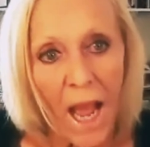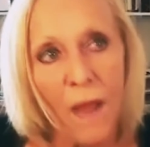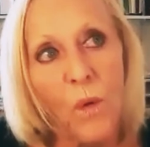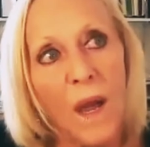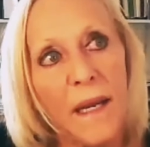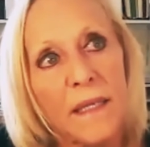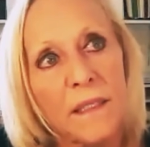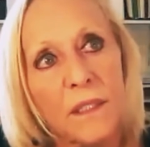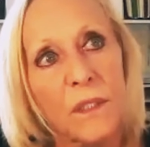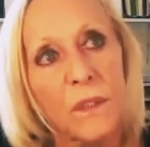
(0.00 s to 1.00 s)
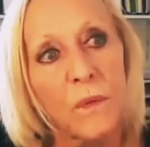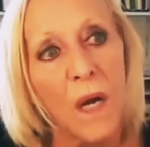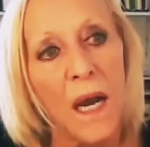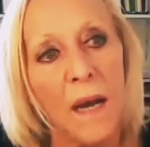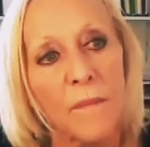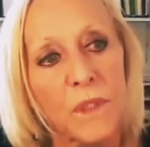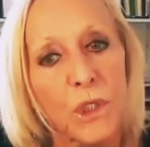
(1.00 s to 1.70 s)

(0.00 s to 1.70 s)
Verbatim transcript: I wanted to um,